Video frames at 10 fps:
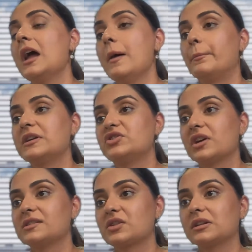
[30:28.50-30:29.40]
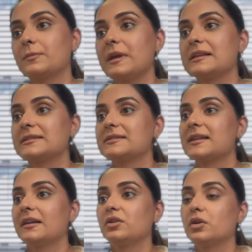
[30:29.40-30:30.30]
But just on the basis
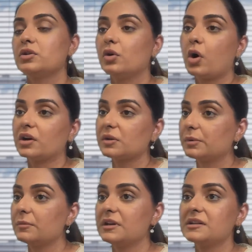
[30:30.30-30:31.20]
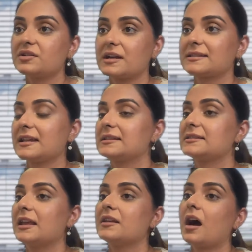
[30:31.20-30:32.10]
that you got your permanent
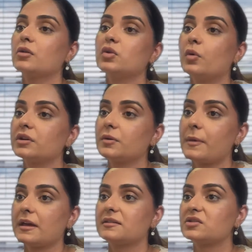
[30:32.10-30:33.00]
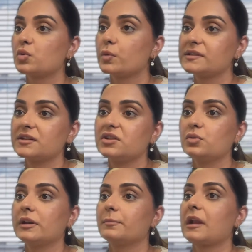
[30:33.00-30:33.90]
residency and now you want your parents to visit
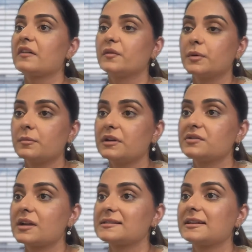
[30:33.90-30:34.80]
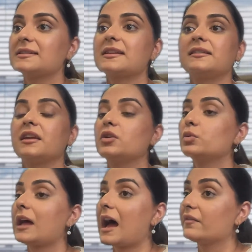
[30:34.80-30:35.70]
you and apply for permanent residence, and they
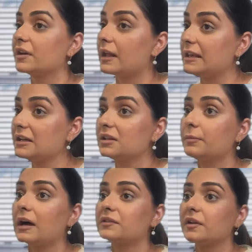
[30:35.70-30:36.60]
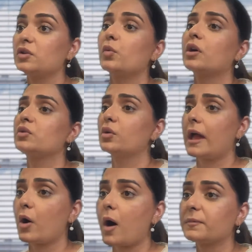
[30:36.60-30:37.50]
don't have any other pathway, and you want to
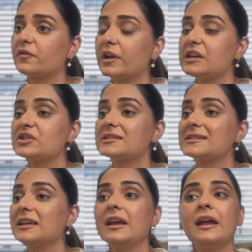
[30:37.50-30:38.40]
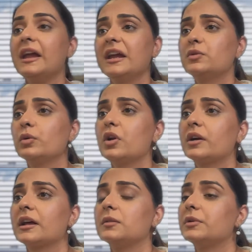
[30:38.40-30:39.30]
opt for agency, it will
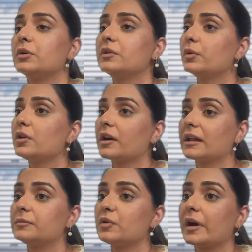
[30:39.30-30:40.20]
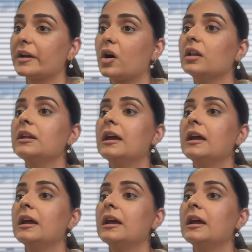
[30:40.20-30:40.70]
not help you. It will not help you at all.